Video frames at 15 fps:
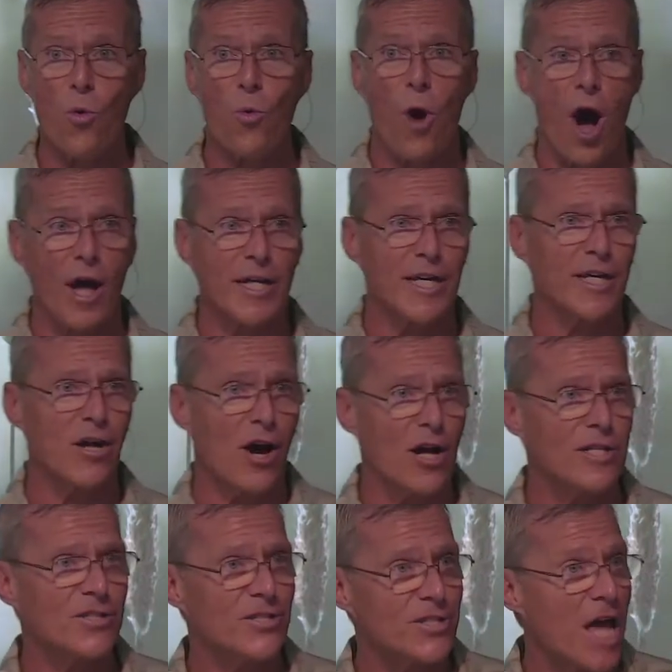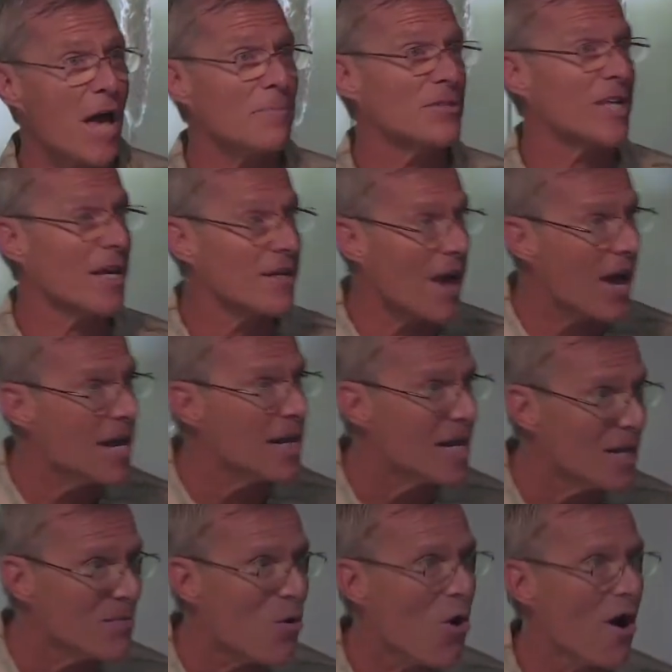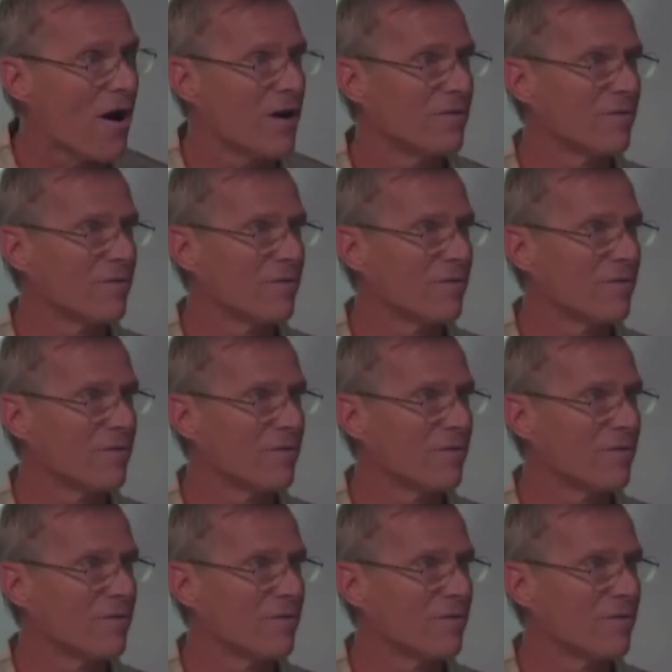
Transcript: walking on steps at night anymore.